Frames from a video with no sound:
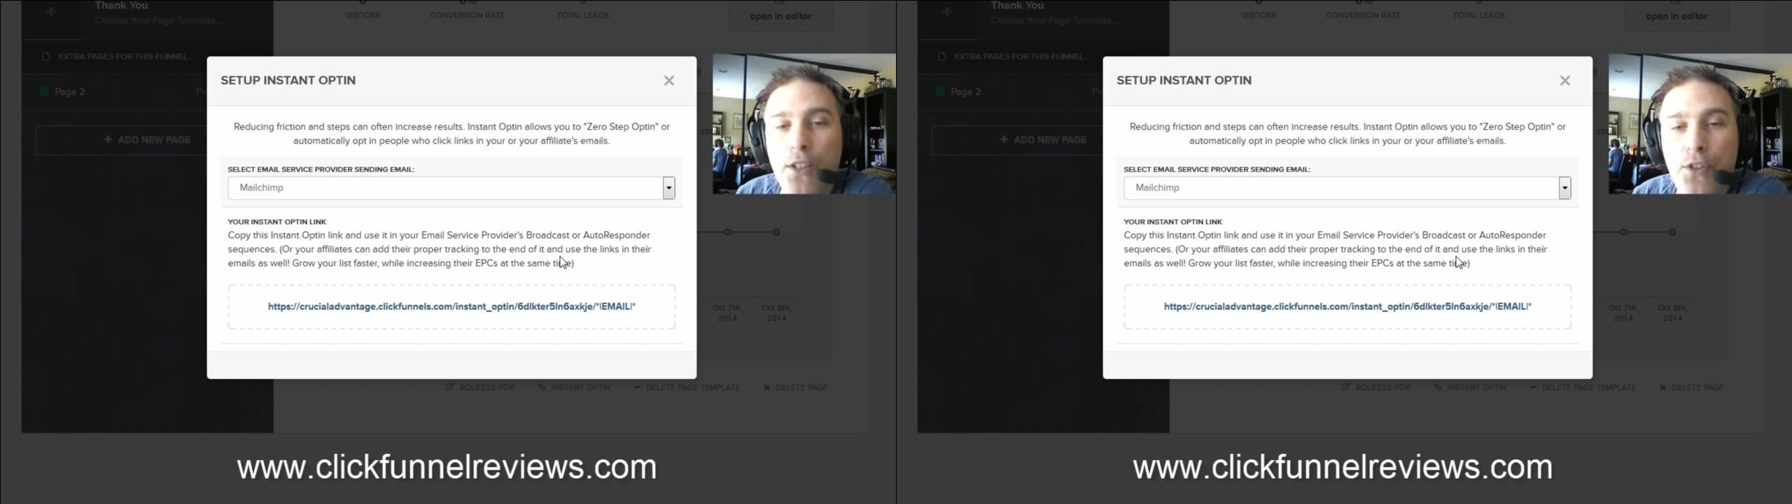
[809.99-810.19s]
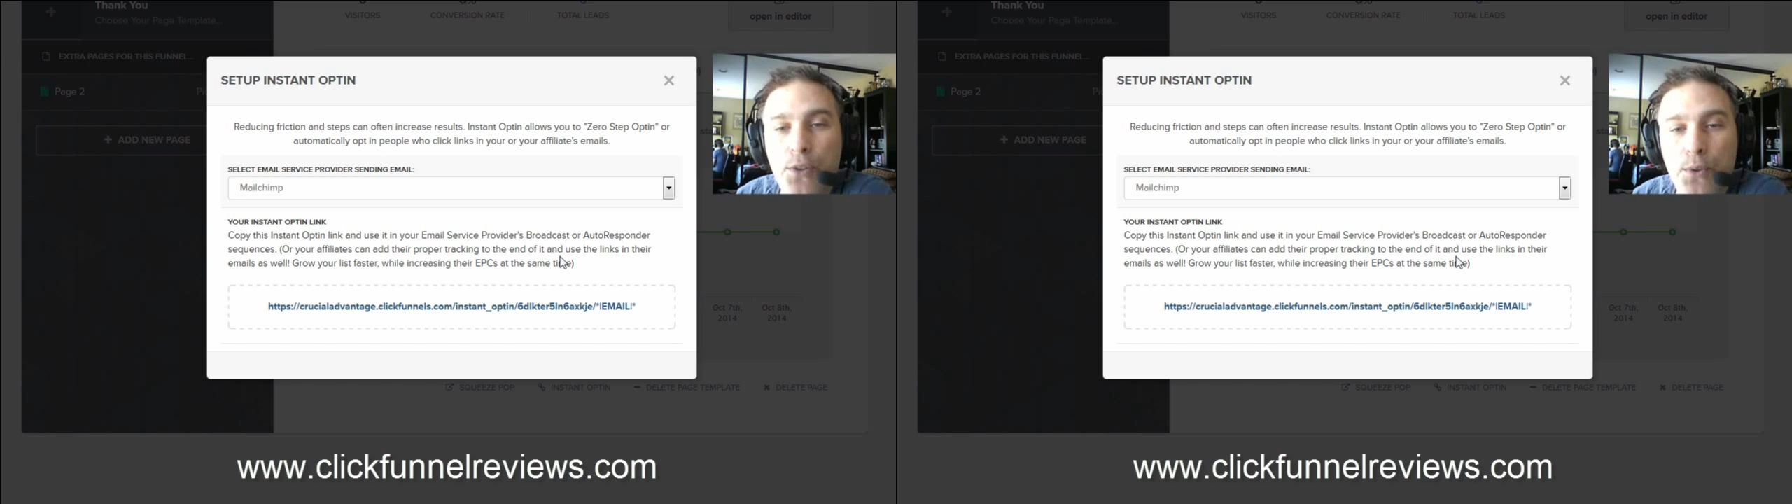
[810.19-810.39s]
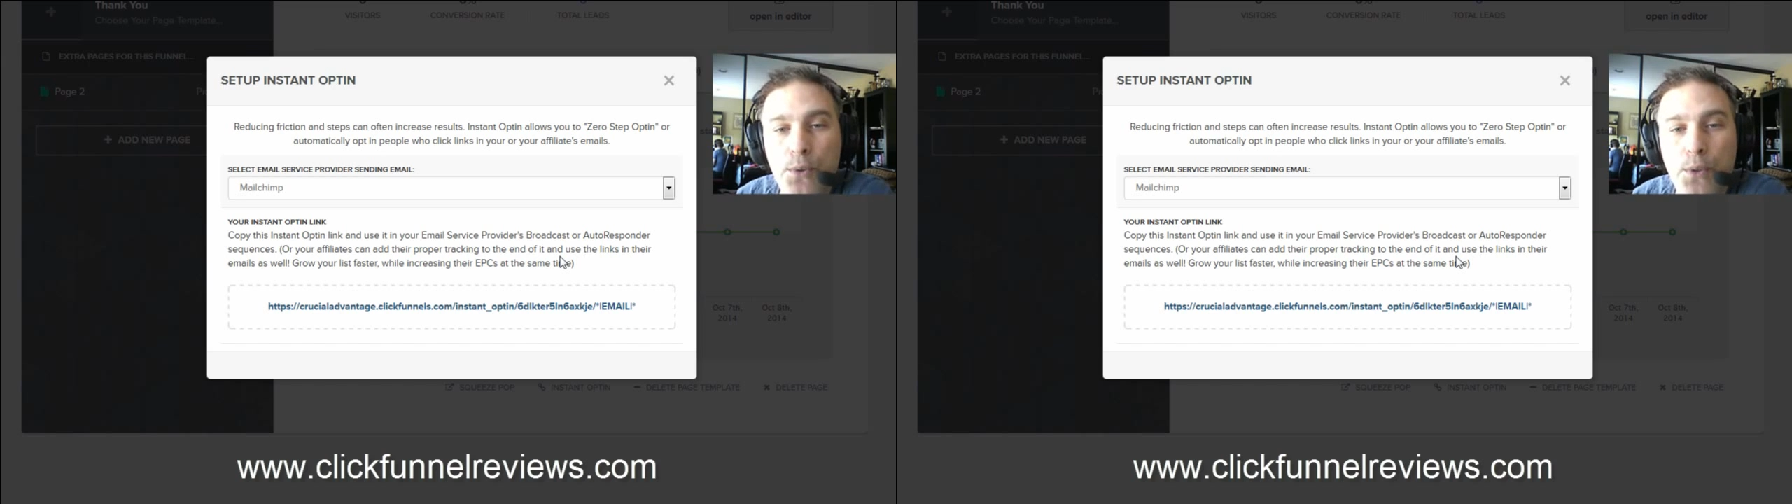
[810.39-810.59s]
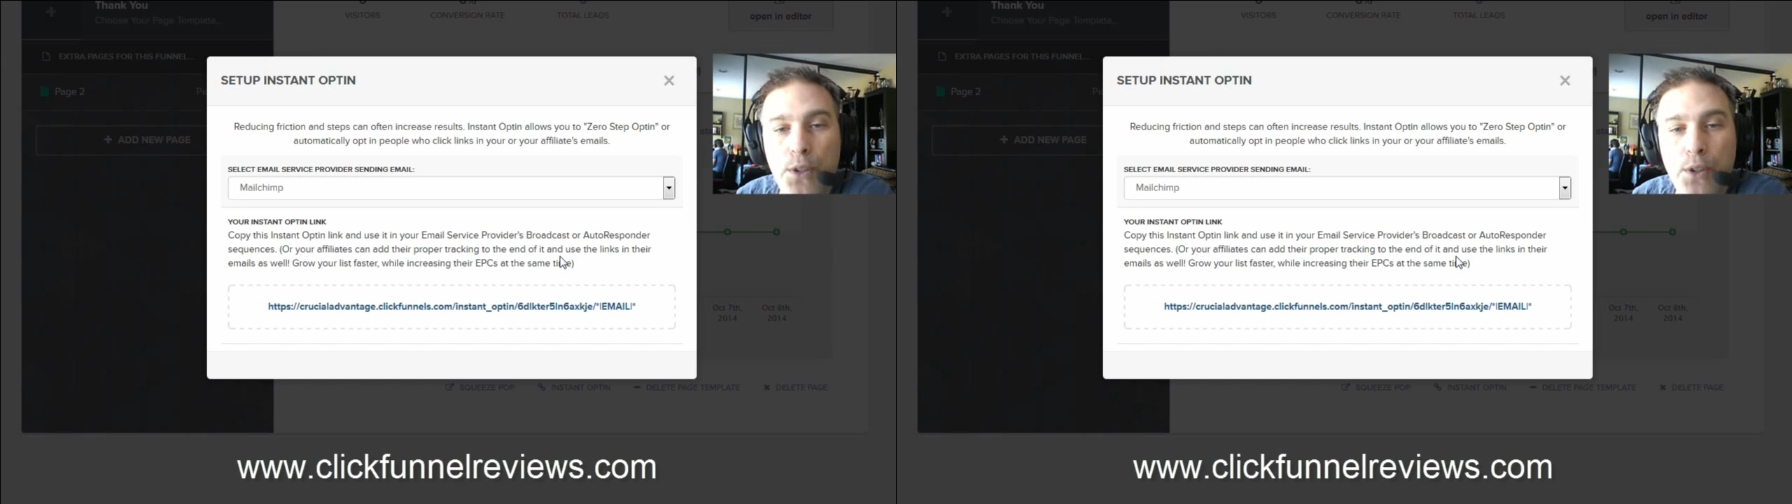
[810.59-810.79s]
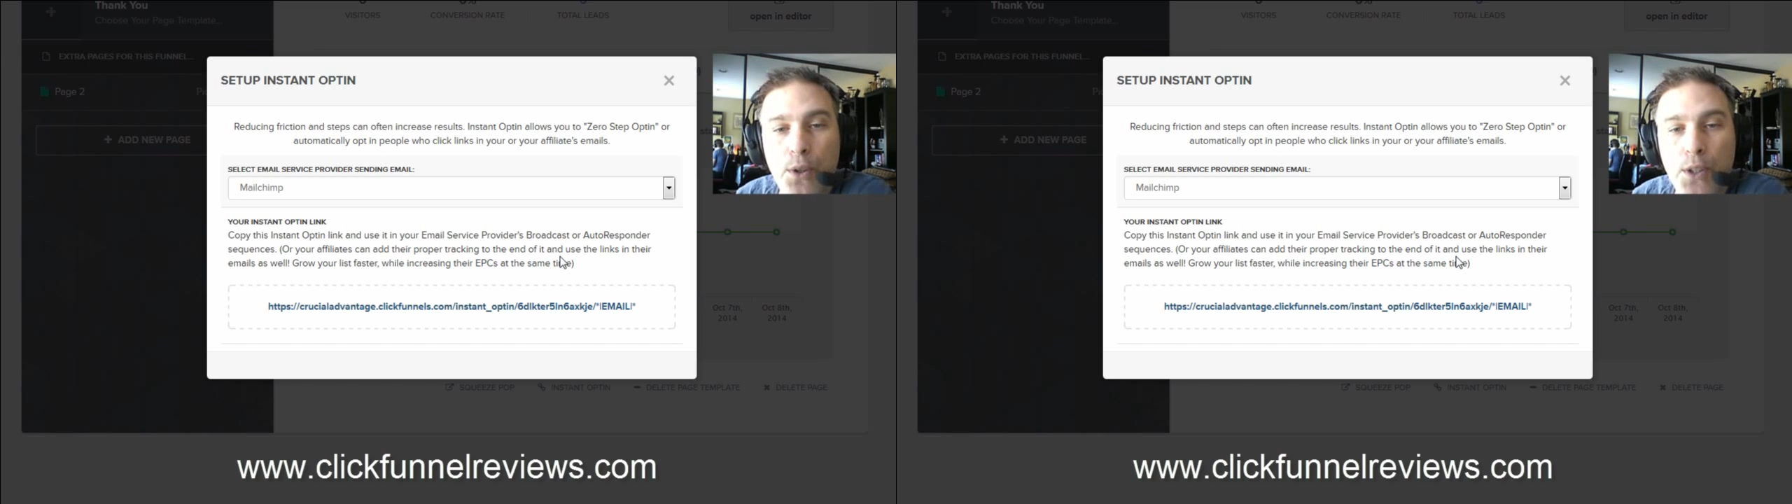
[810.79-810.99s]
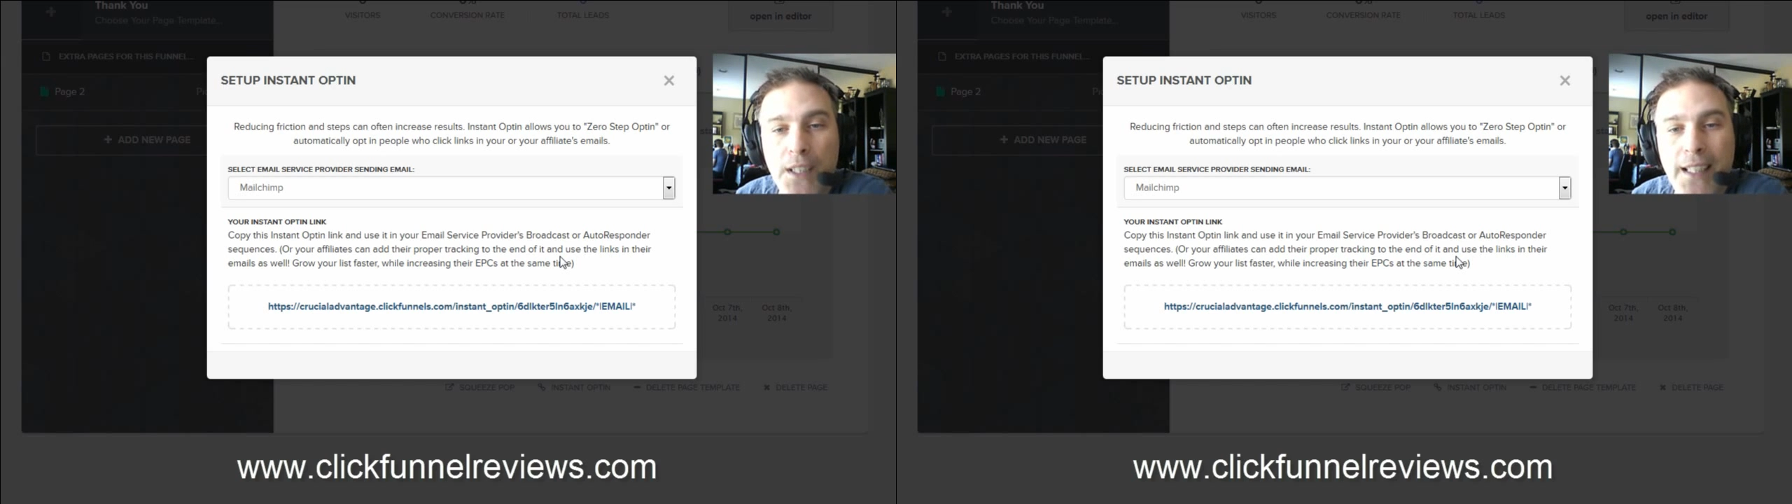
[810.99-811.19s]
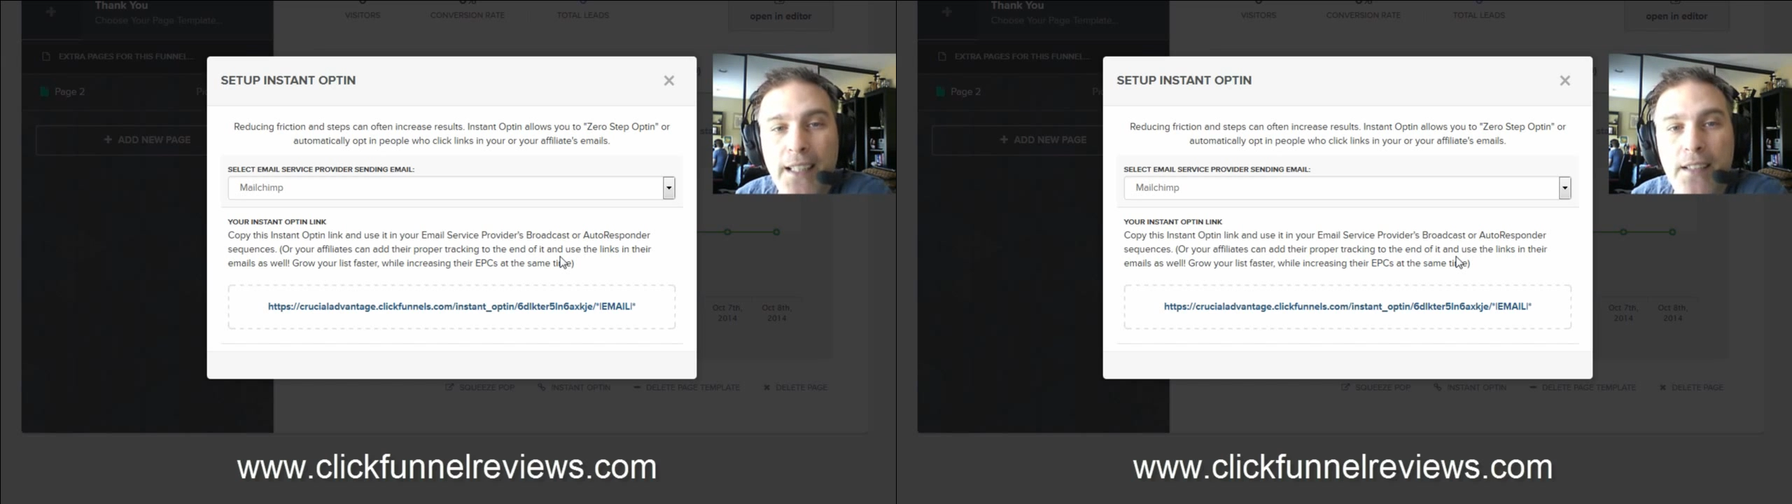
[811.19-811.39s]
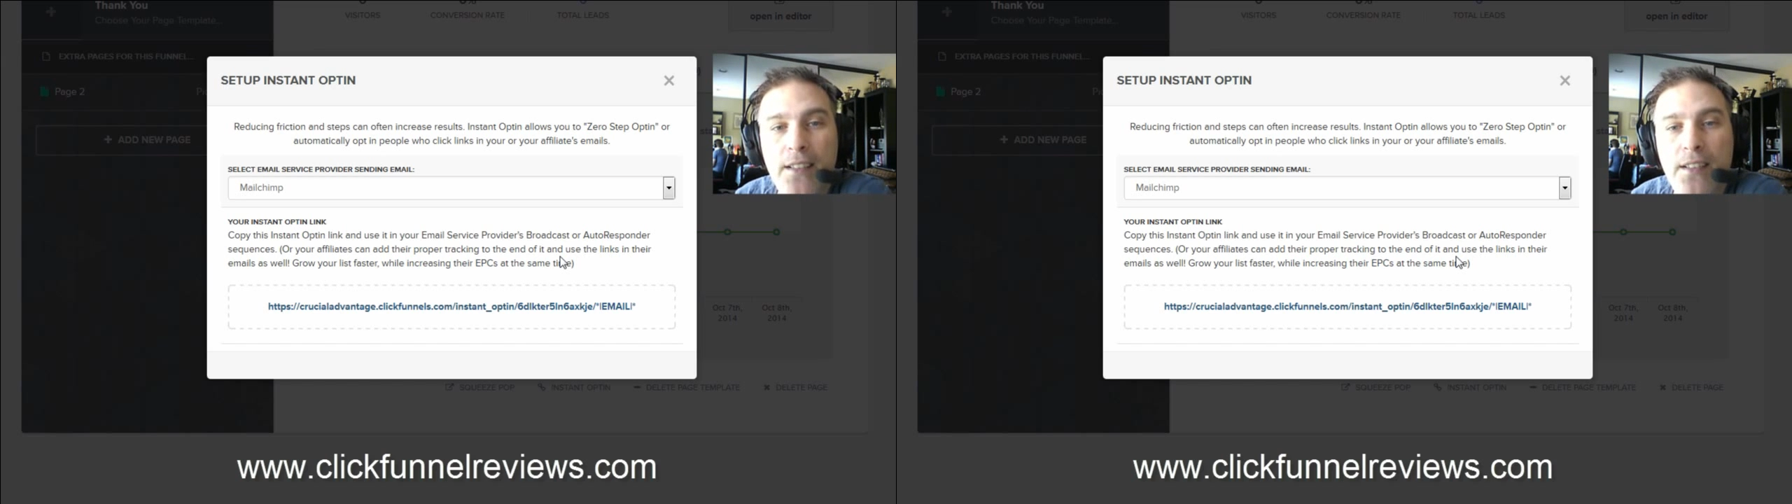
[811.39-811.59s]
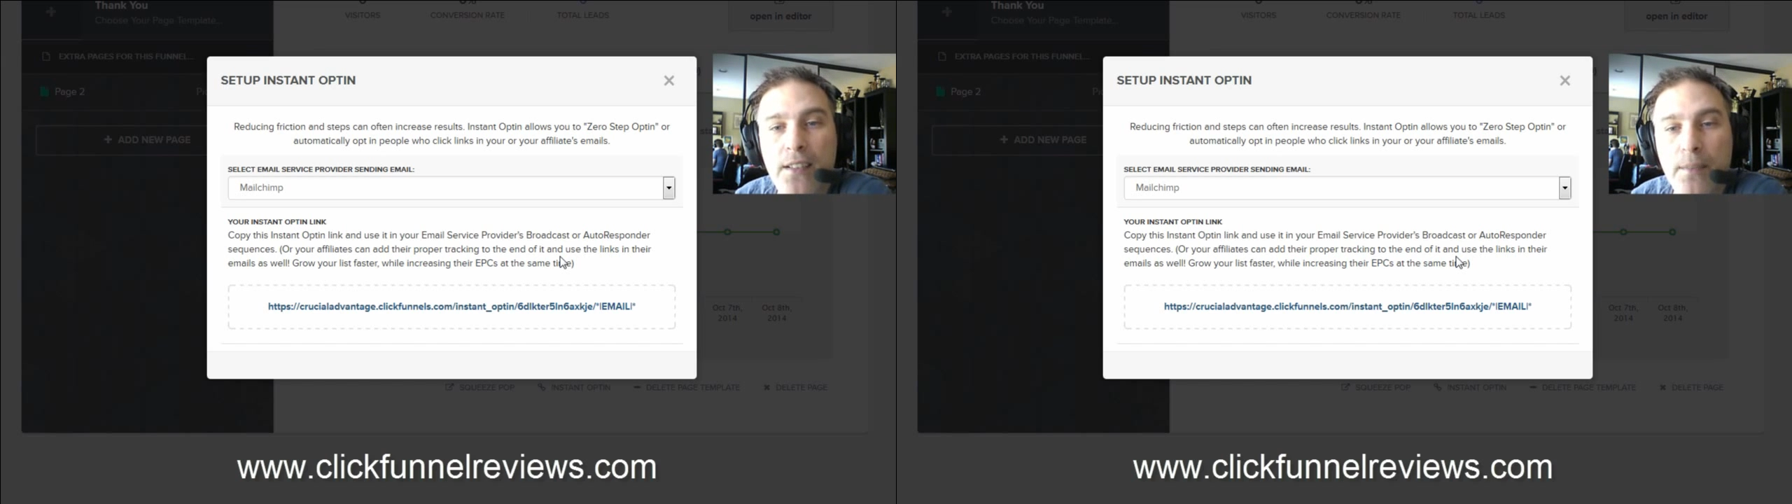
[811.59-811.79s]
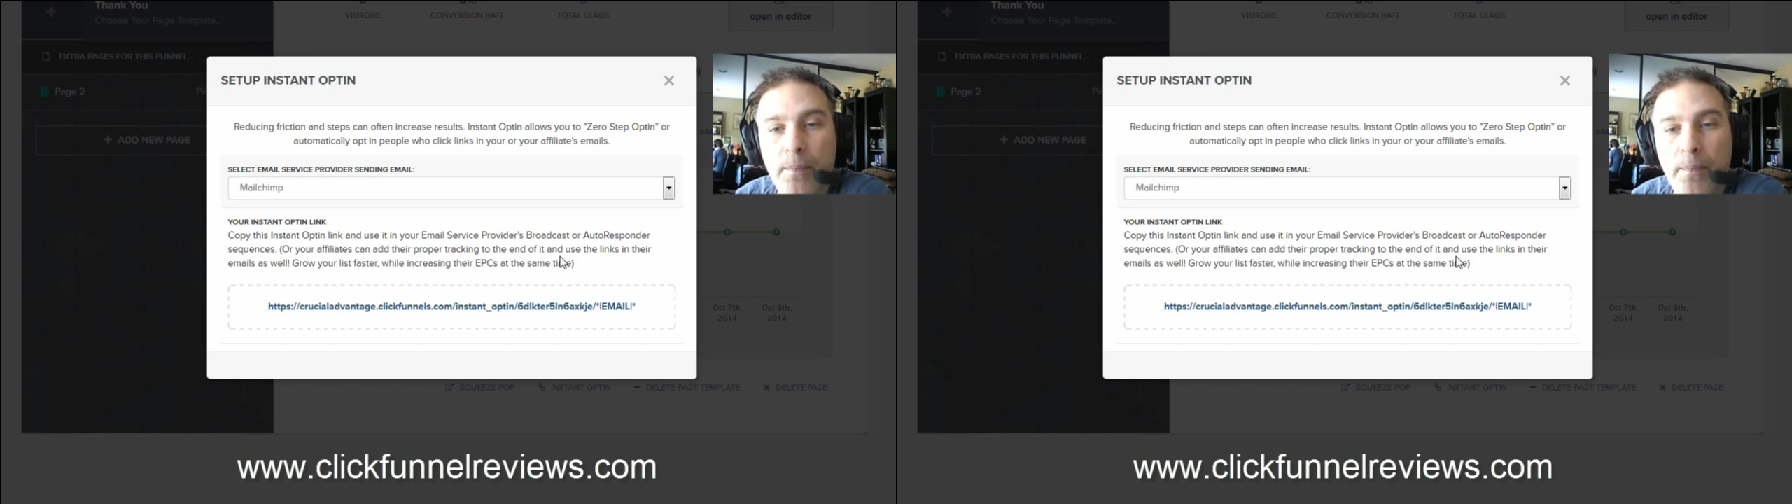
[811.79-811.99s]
to your lists,